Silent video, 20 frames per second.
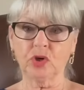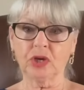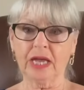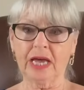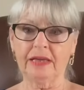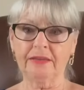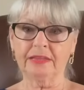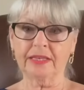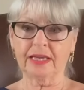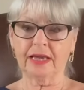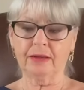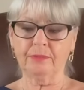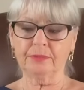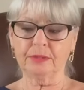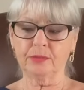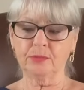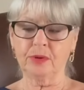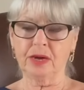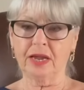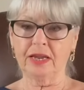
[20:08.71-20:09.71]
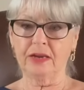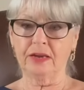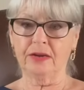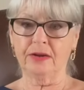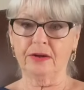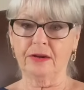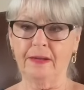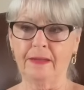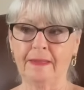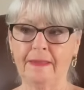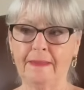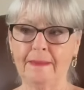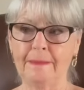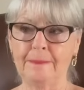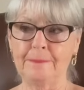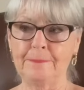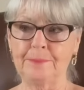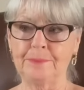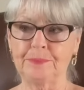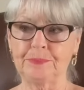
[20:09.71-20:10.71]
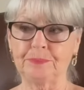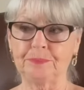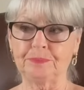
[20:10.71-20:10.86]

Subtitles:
like the gambling where